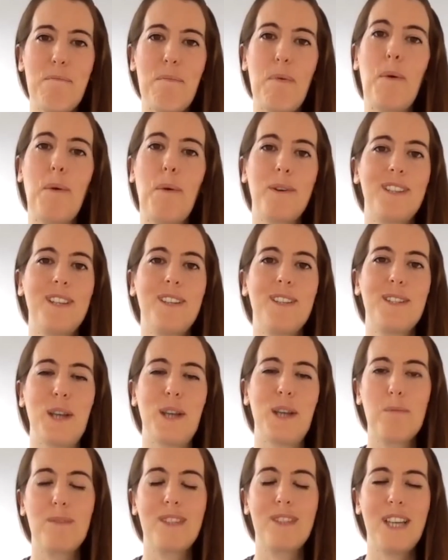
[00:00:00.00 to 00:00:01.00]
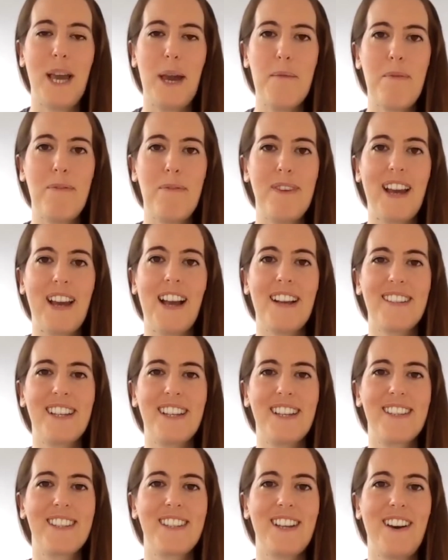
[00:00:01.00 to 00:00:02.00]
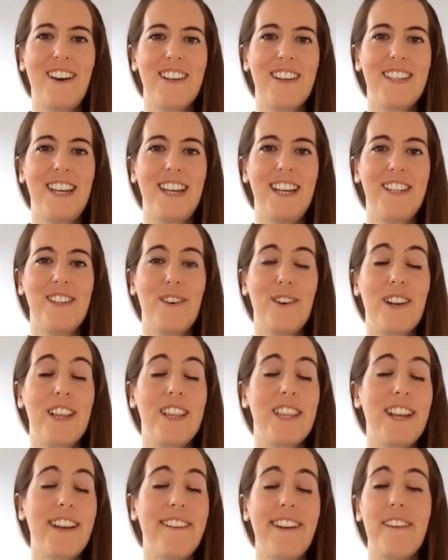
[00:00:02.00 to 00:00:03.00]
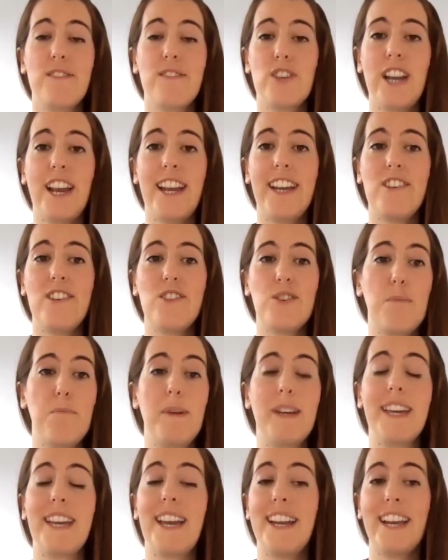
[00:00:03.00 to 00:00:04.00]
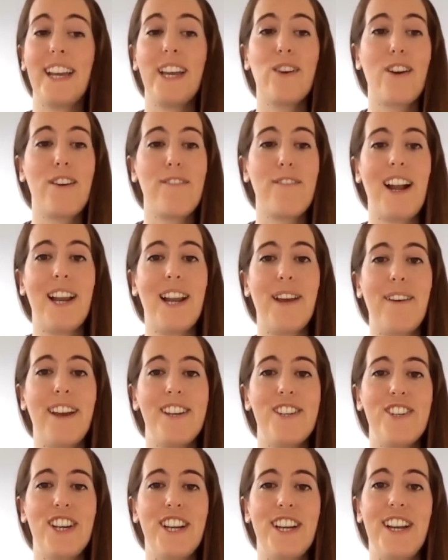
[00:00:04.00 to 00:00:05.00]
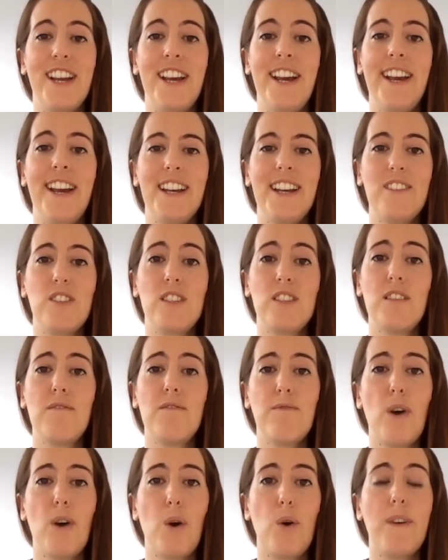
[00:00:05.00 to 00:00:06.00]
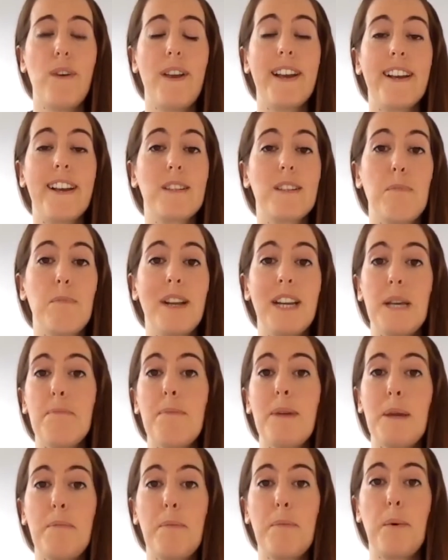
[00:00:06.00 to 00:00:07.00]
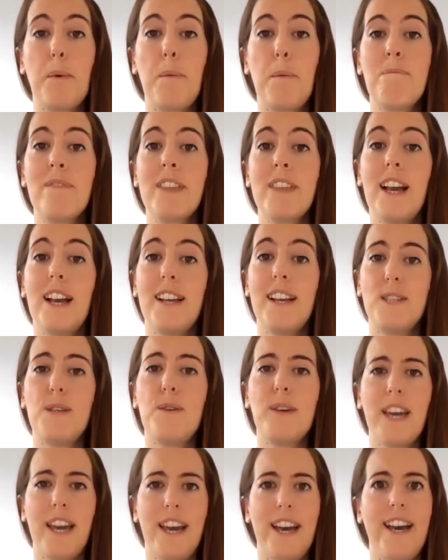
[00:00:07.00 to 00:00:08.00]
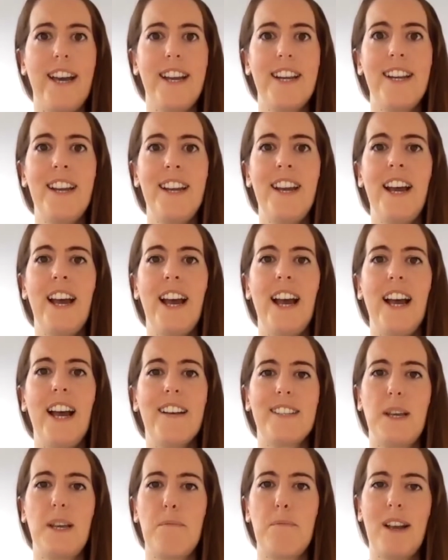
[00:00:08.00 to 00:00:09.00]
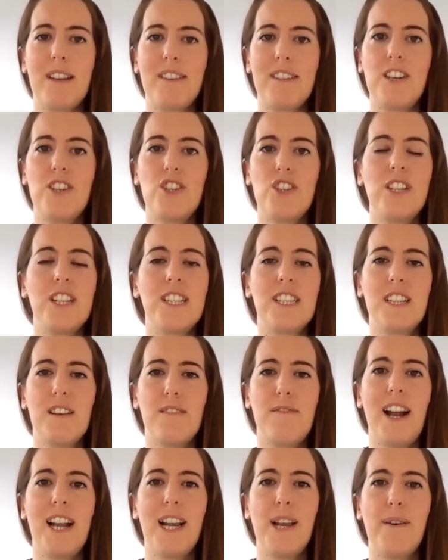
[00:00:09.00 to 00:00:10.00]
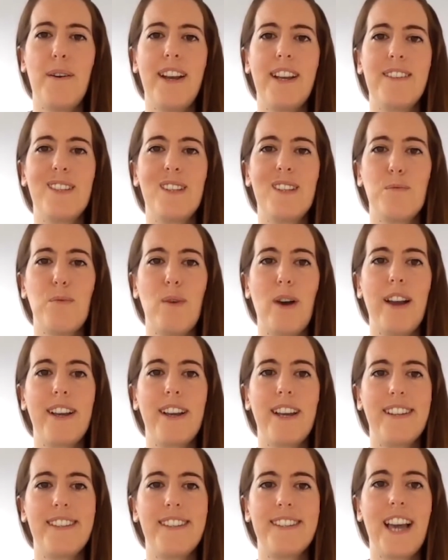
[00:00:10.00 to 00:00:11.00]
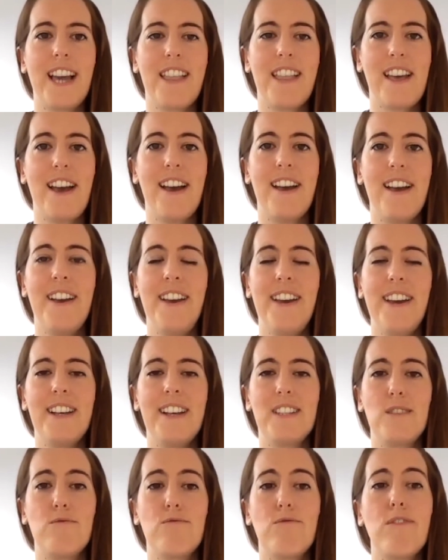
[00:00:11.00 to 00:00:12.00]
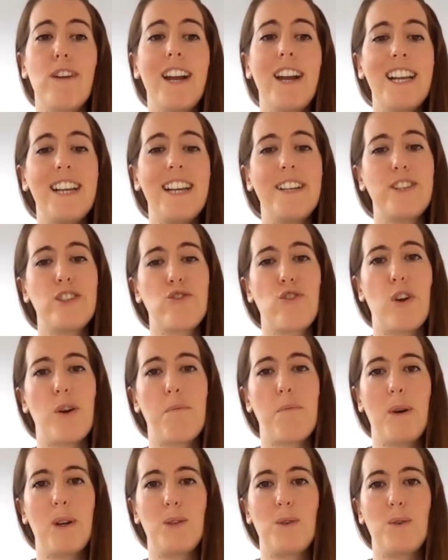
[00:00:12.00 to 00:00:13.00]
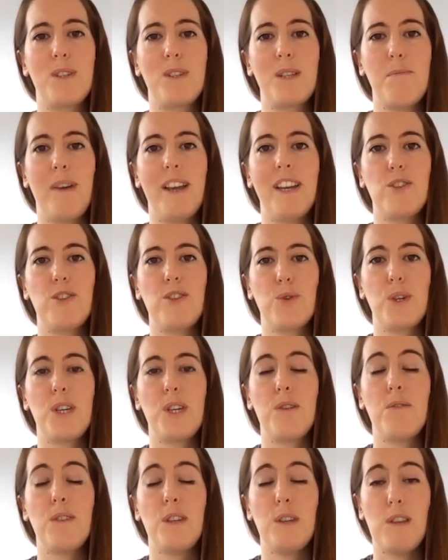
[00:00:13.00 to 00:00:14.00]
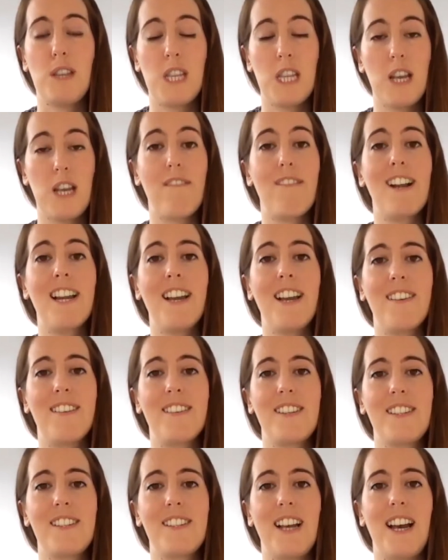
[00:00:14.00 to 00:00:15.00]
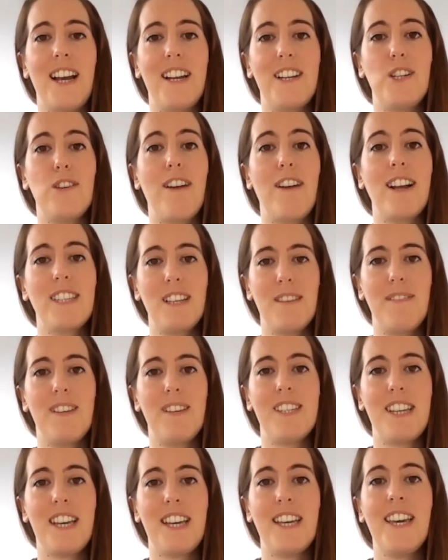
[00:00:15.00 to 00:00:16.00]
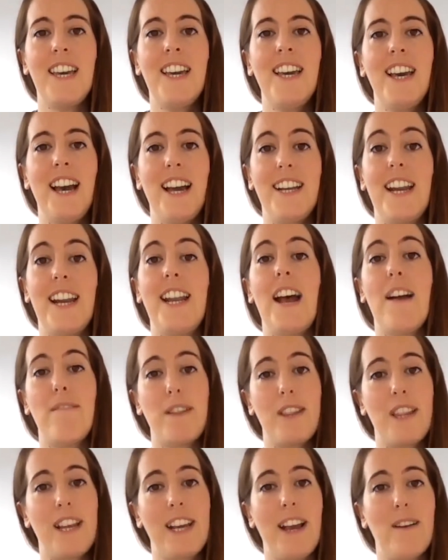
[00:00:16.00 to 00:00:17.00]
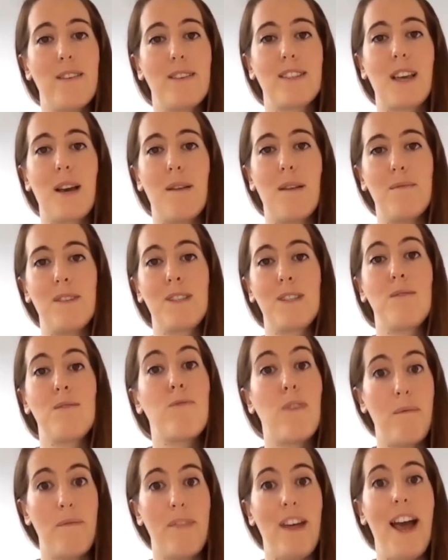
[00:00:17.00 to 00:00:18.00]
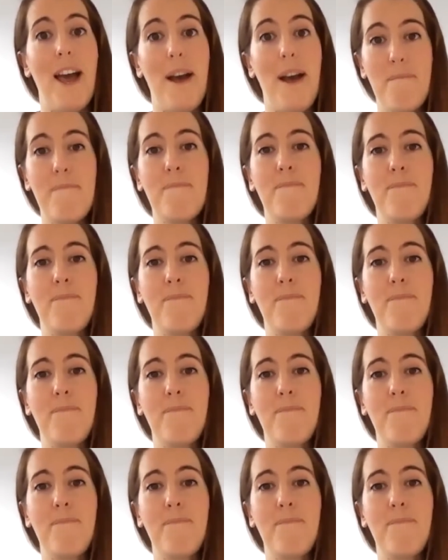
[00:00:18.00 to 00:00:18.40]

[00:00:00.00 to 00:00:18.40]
important top tip for getting started on a theory of change or beginning your evaluation is just involving as many people as you can. So practitioners and evaluators working together is a really strong model to make sure you thoroughly understand your activity, and then everything else comes from there.